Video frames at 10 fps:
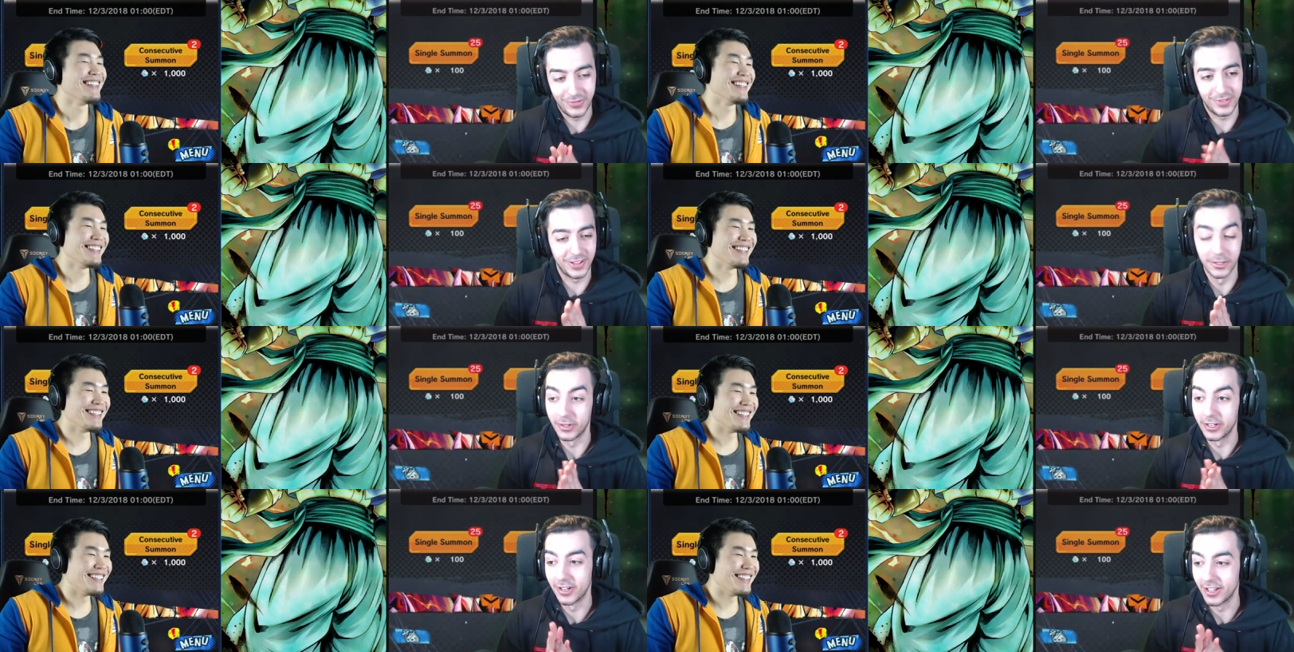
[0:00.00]

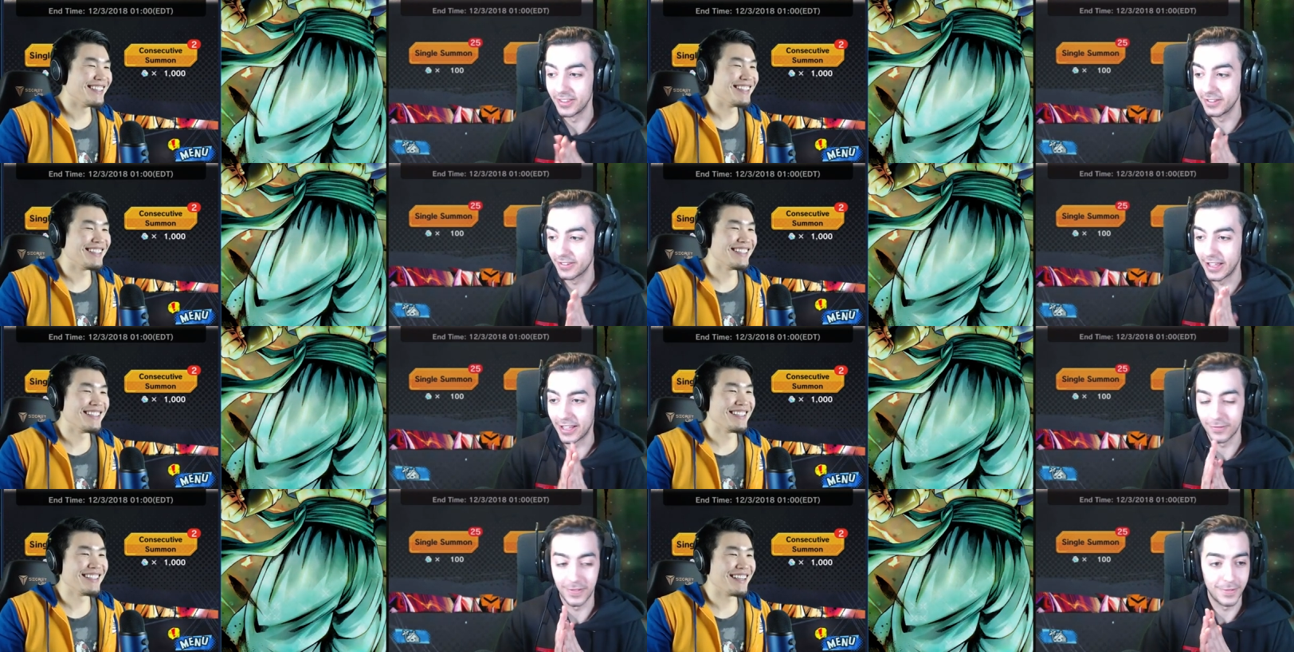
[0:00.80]
Speaker 1: Clearly not in these
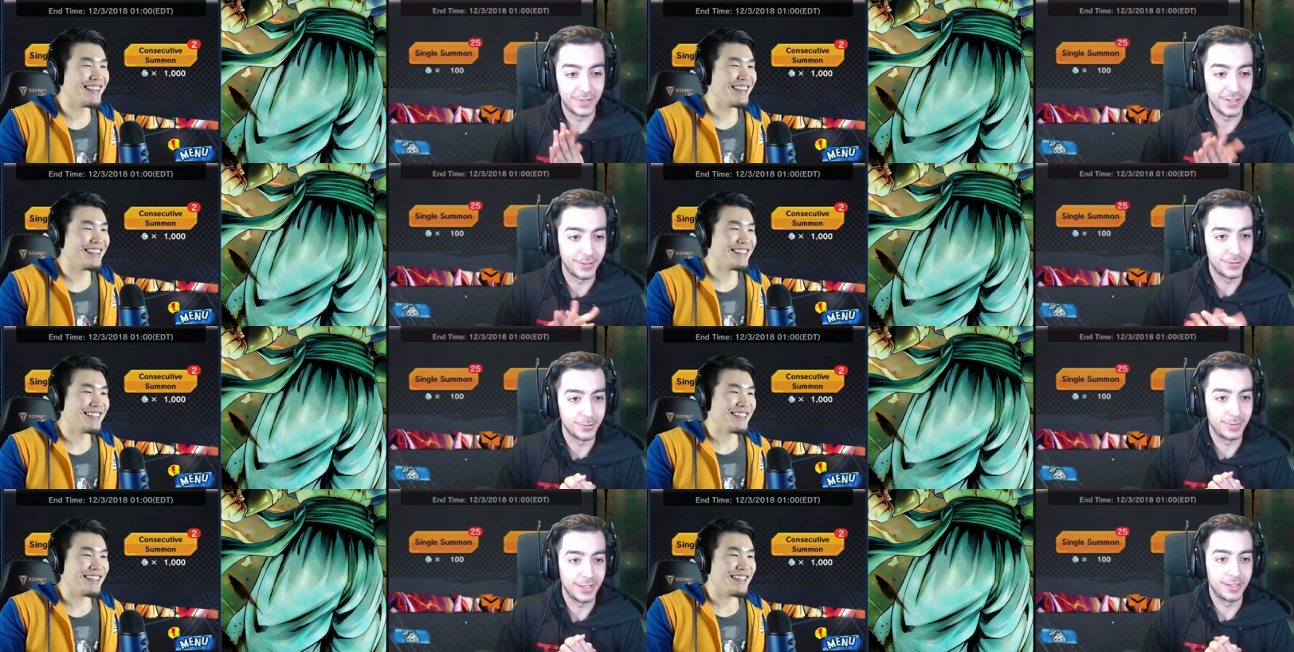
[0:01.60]
last 5 singles.
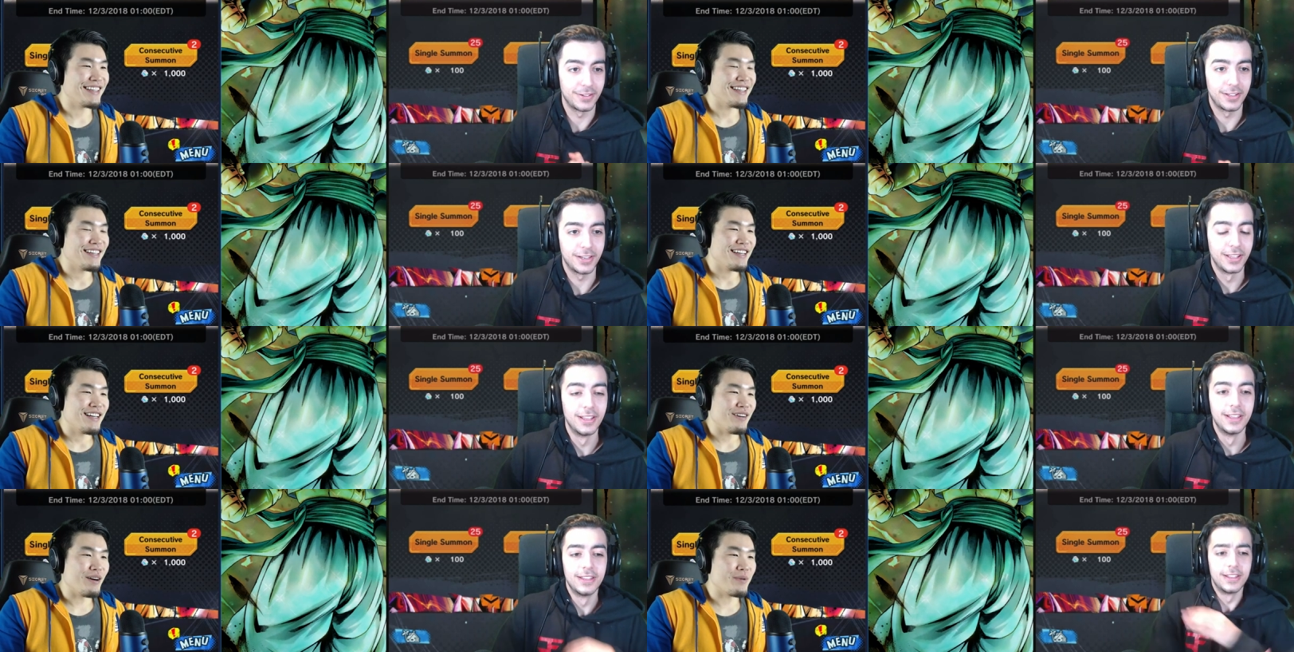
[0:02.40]
Oh my God.
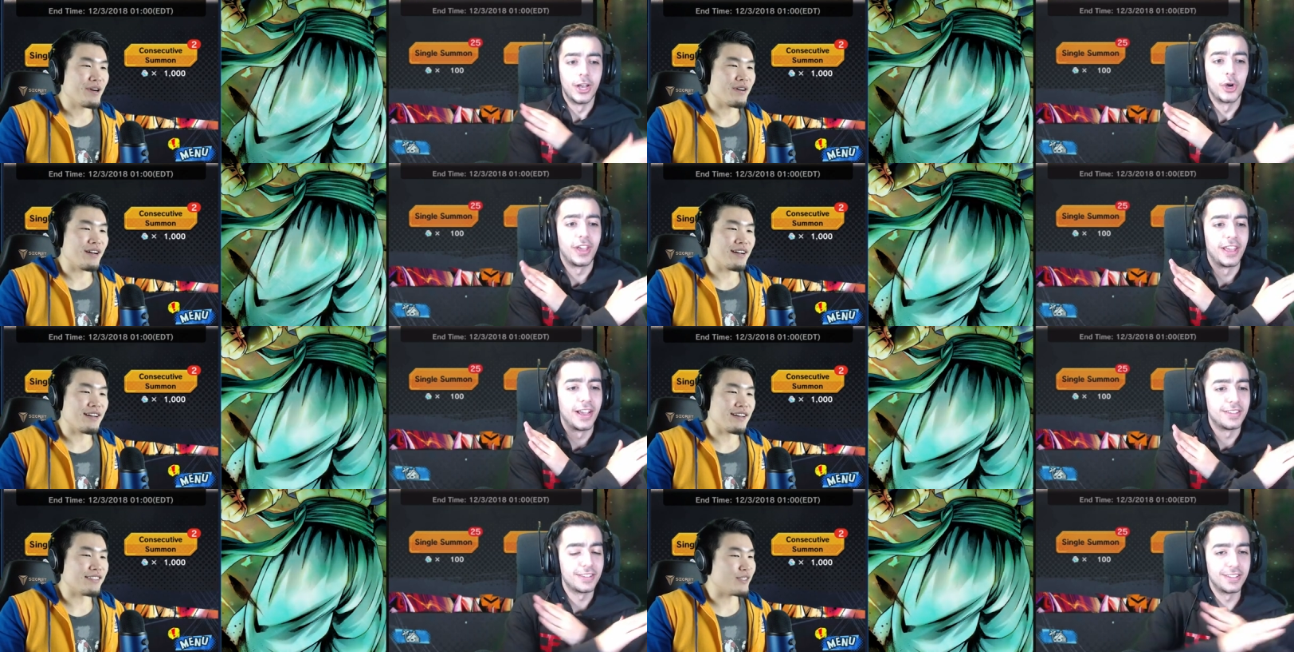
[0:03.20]
Oh, bro,
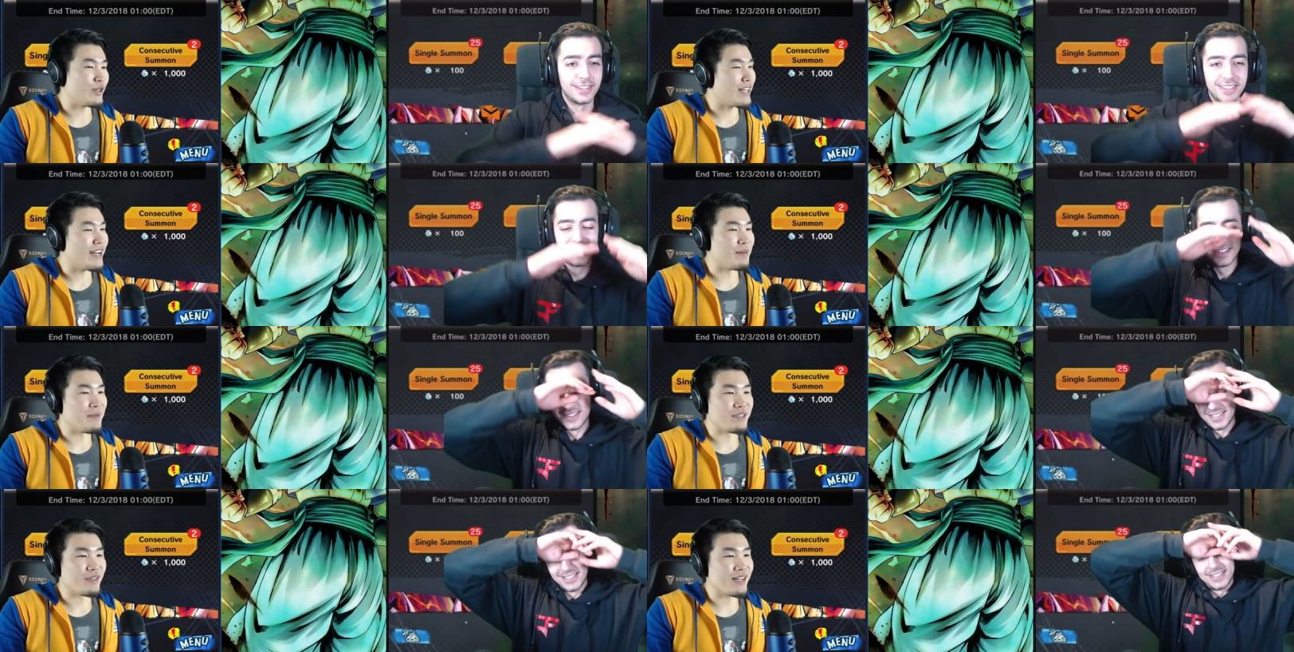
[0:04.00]
Speaker 2: okay, it's your time.
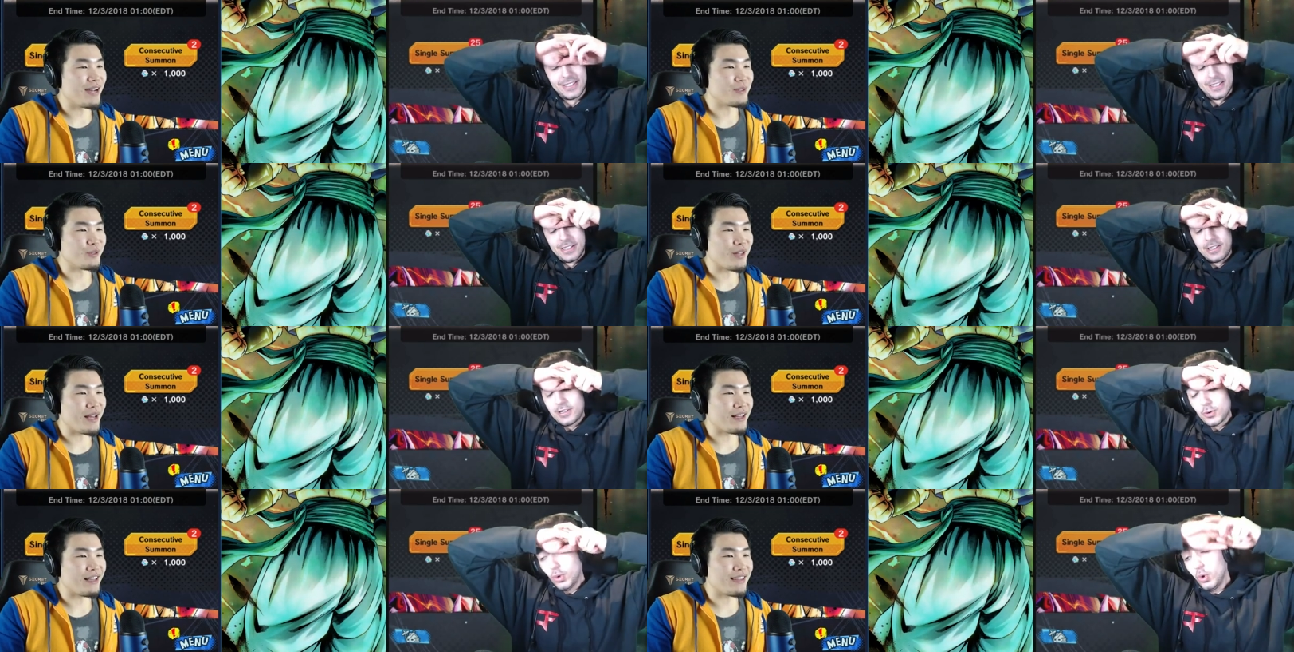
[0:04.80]
It's your time to do
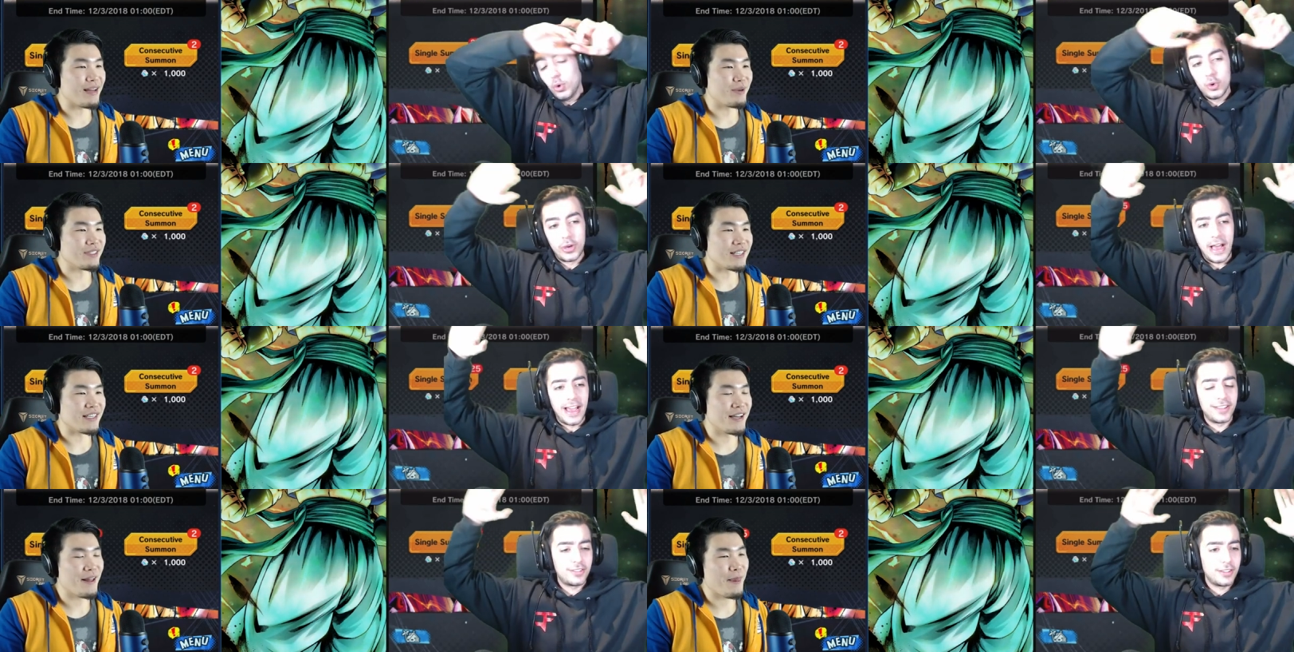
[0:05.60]
that. Ooh, that multi.
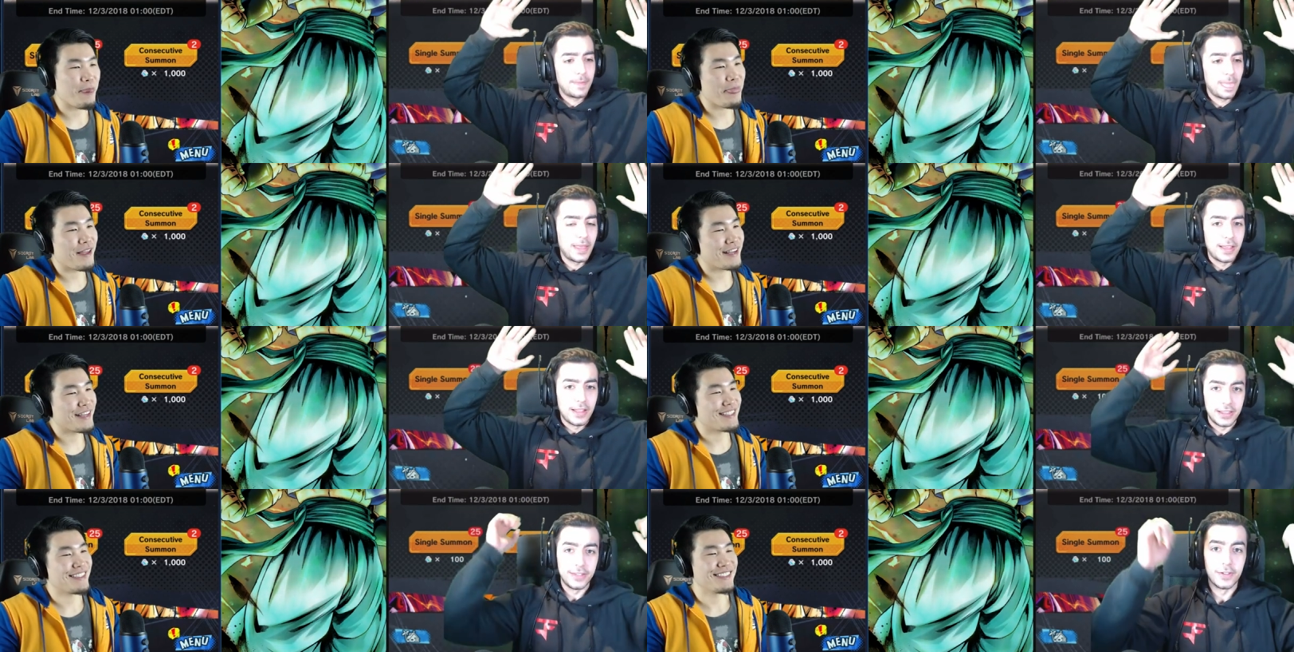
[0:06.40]
Guys,
Speaker 1: leave a